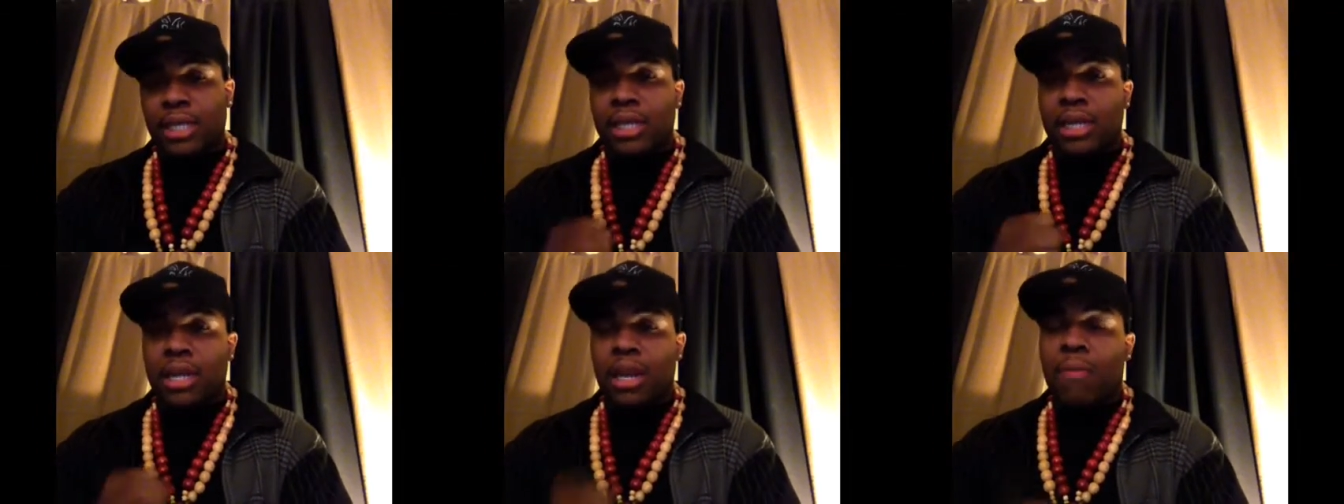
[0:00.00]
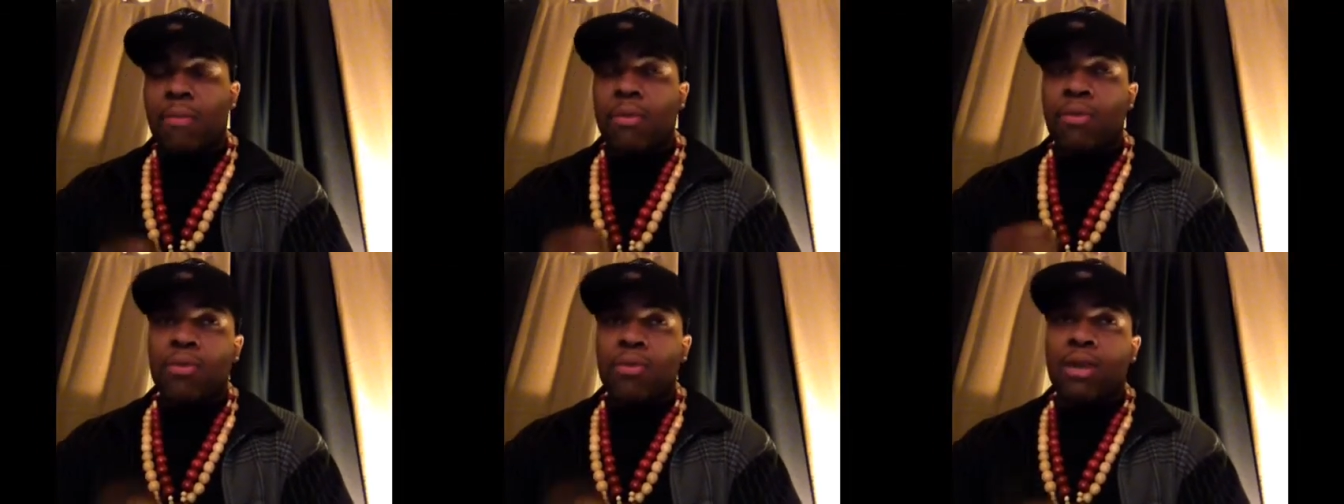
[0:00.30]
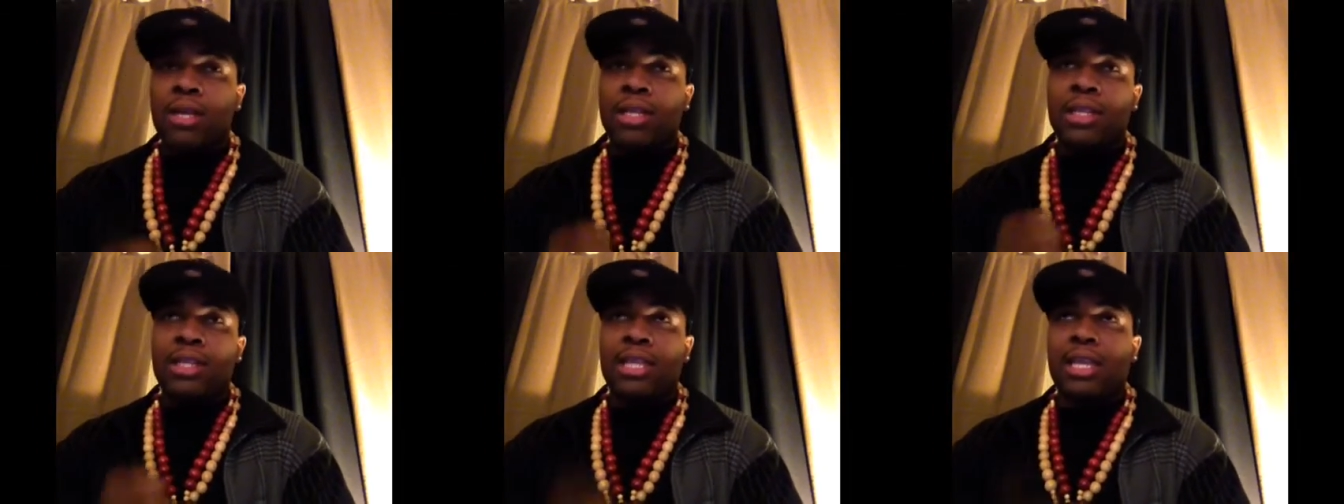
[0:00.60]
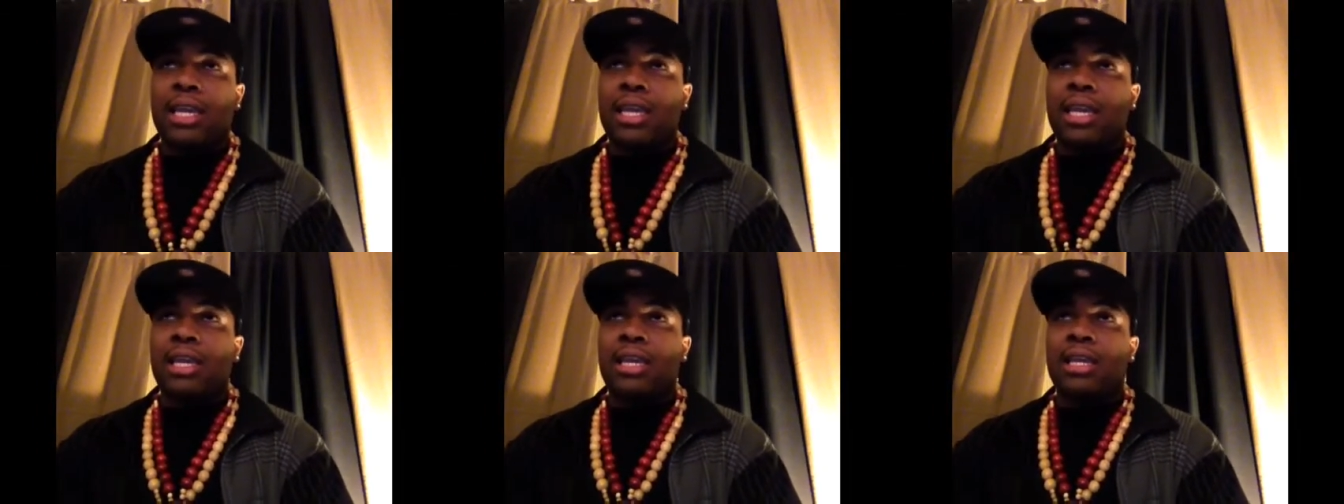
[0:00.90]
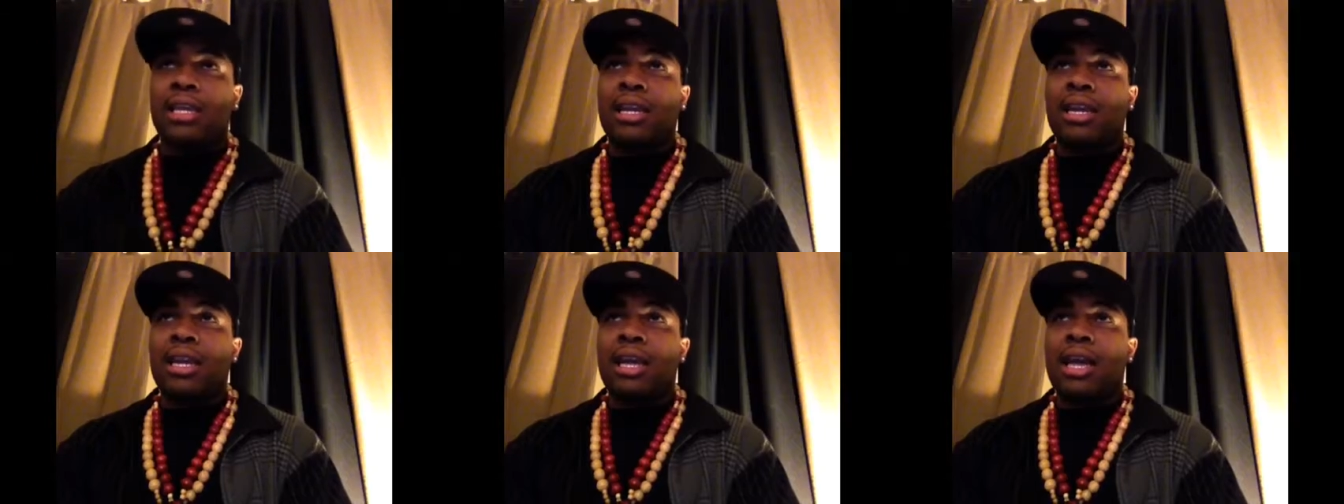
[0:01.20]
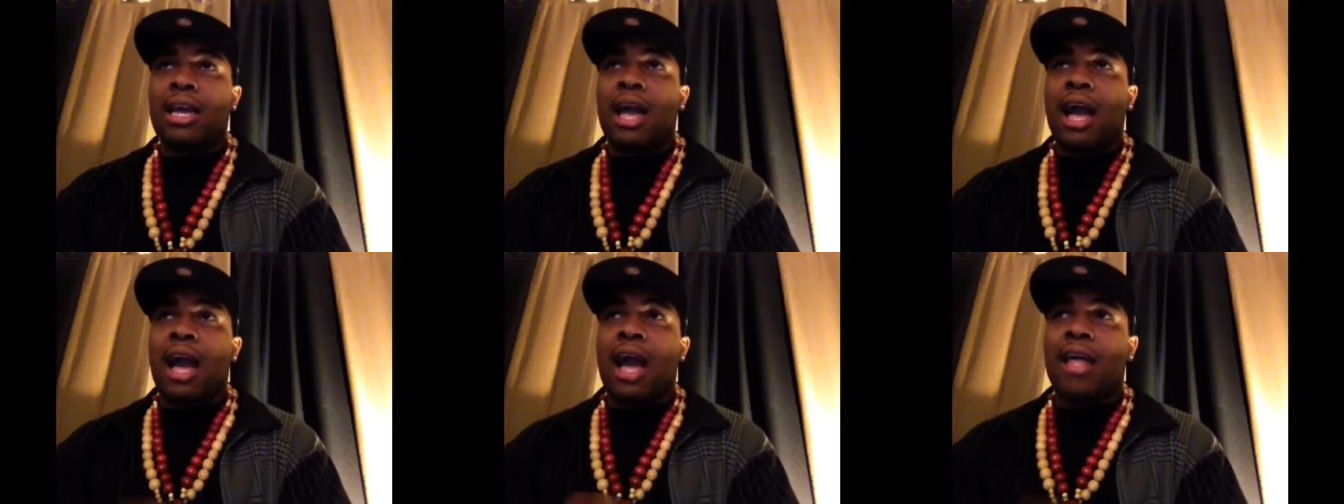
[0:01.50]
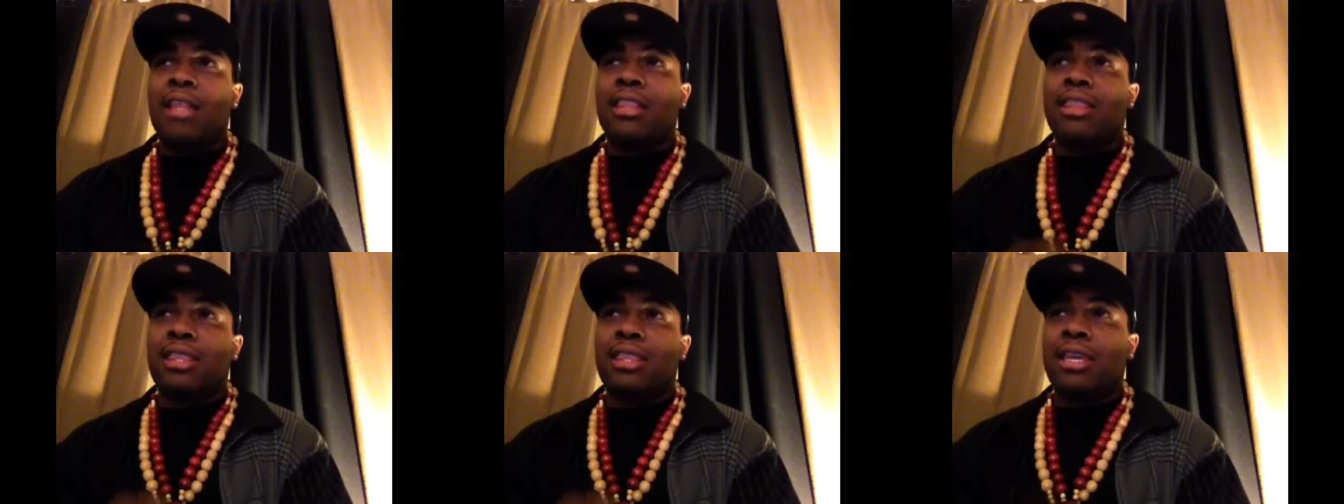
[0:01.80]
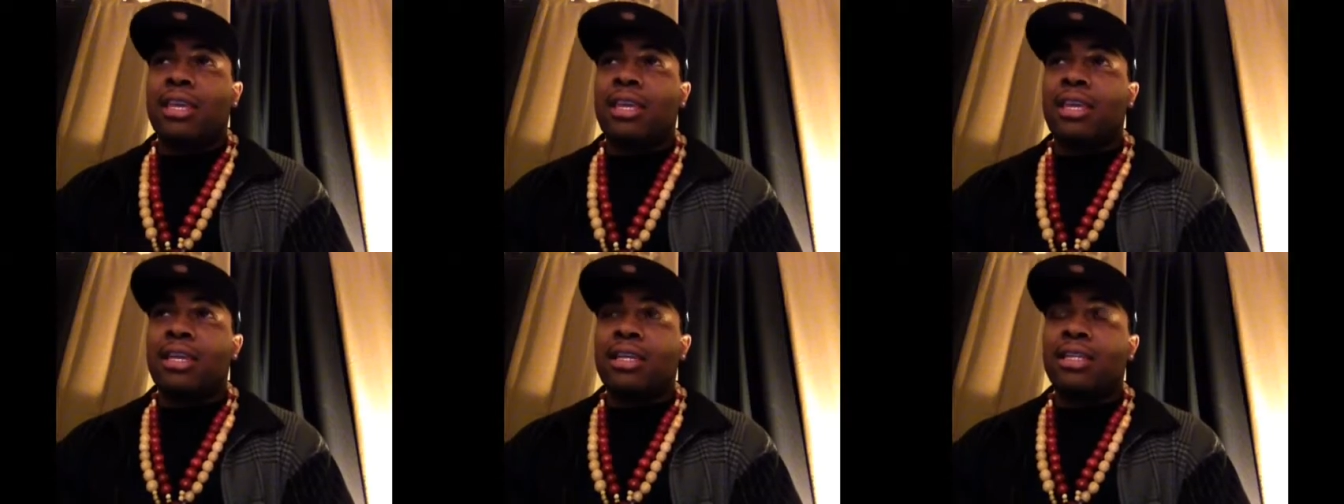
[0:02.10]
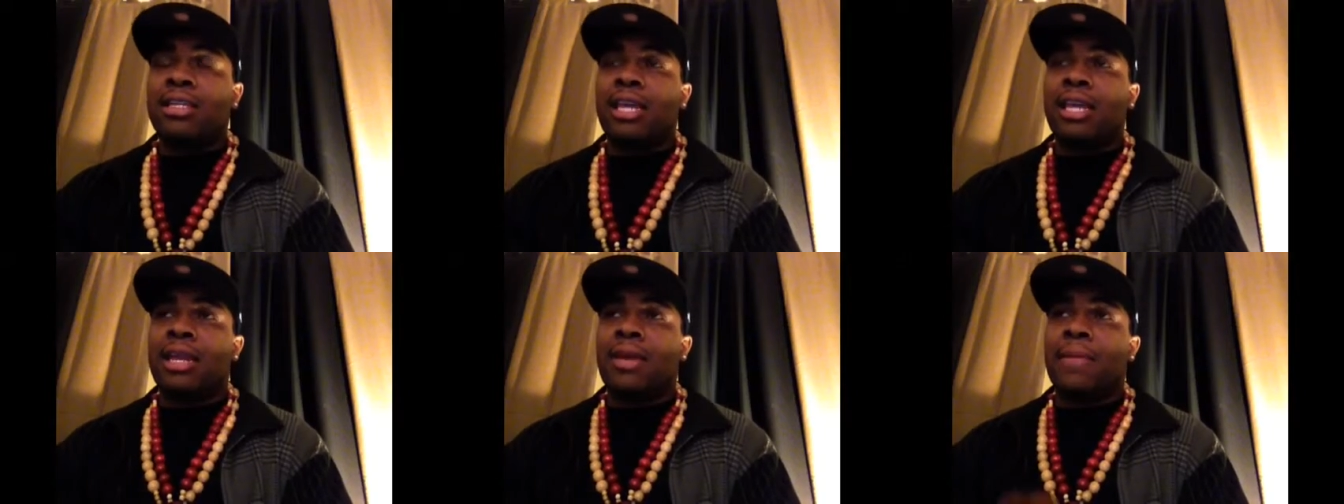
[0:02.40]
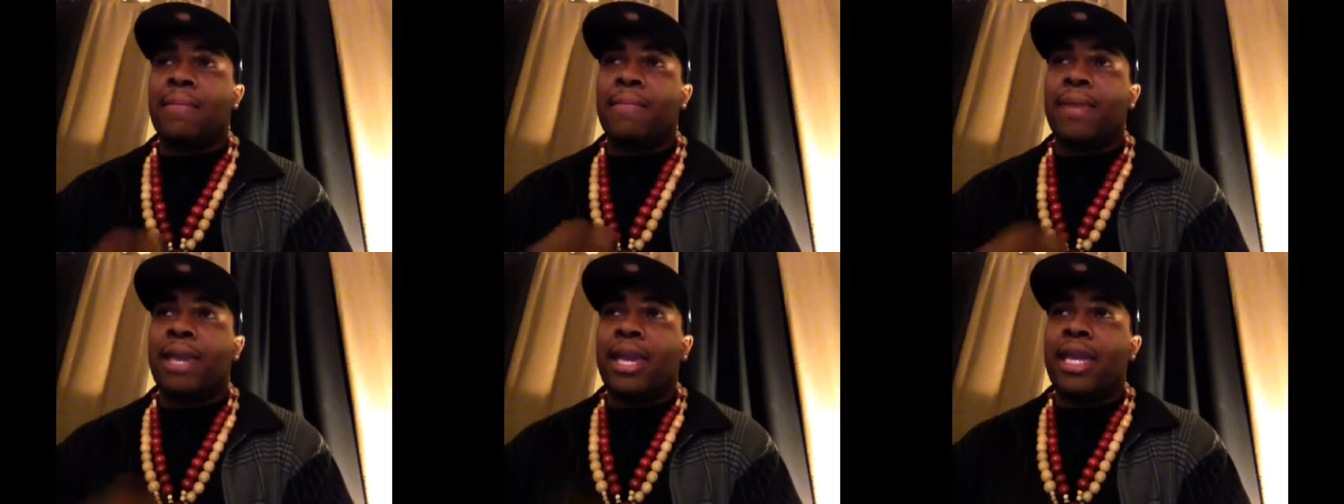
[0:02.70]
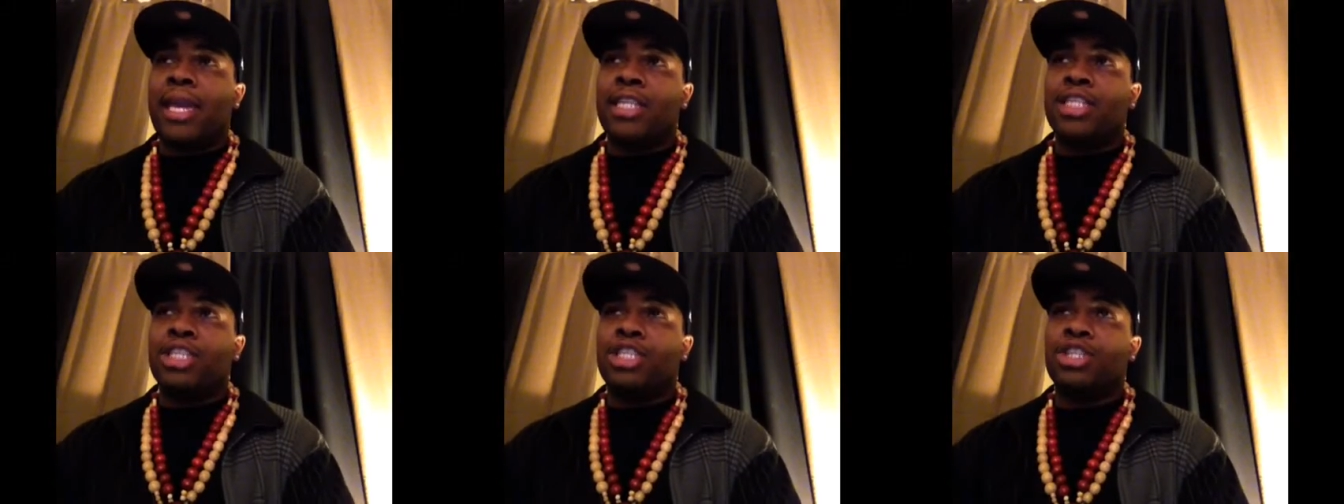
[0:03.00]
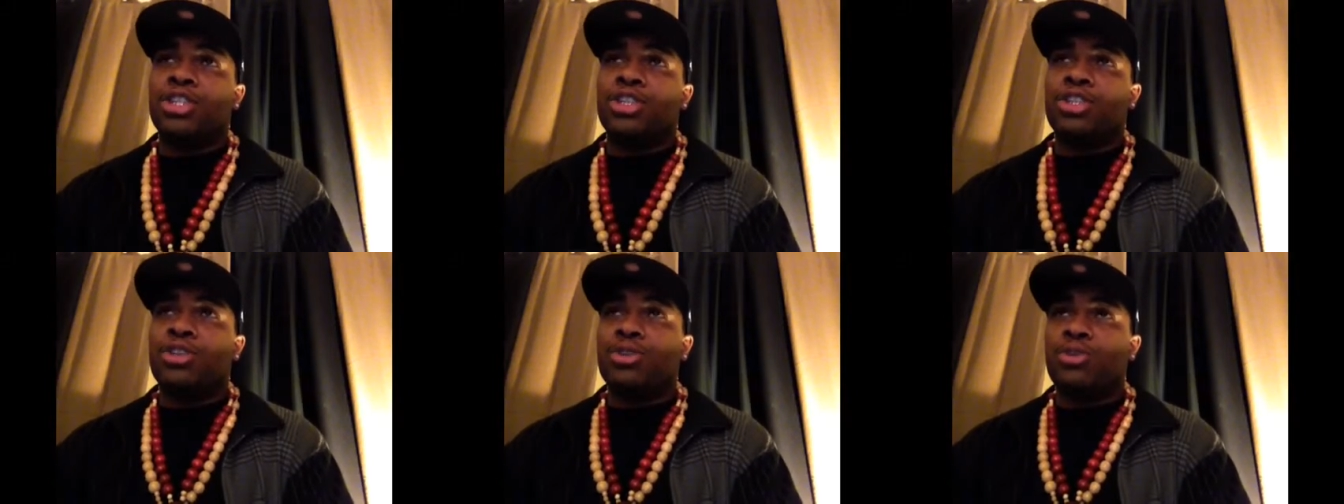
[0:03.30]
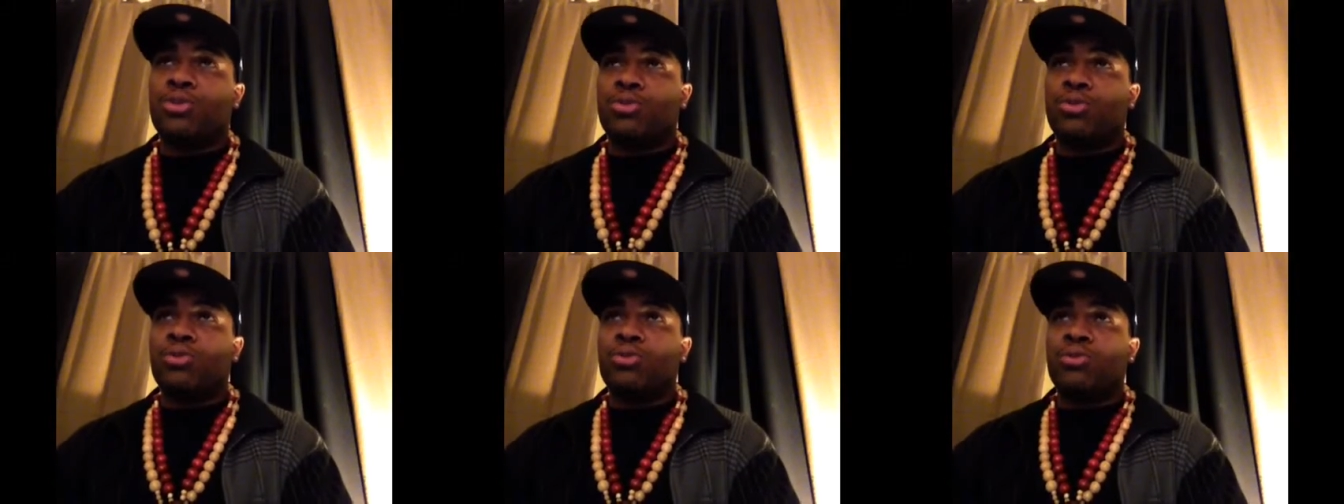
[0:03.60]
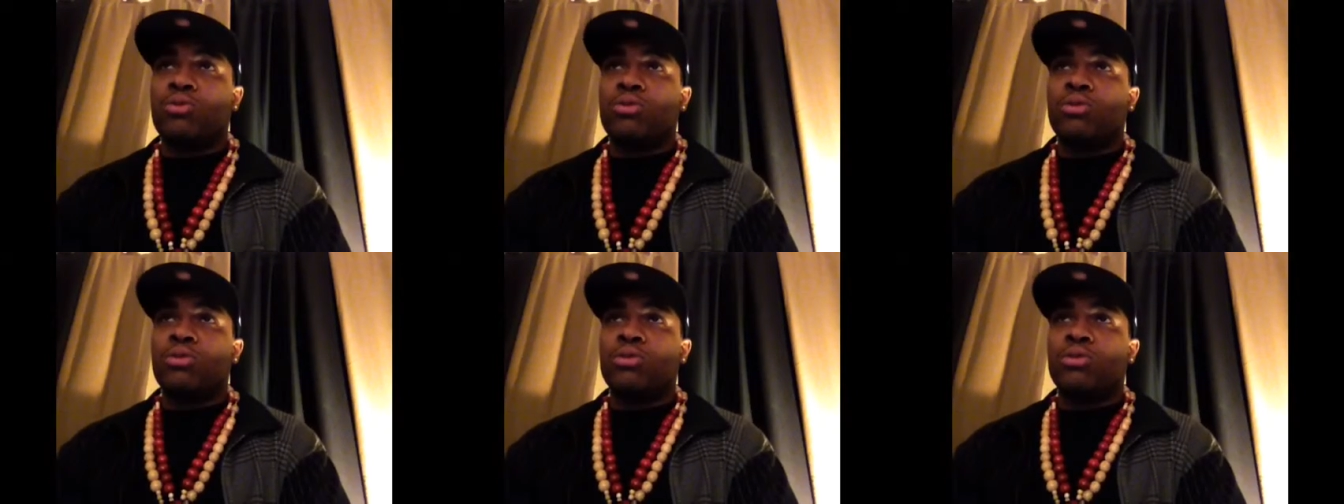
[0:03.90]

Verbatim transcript: number one thing I think that a man should do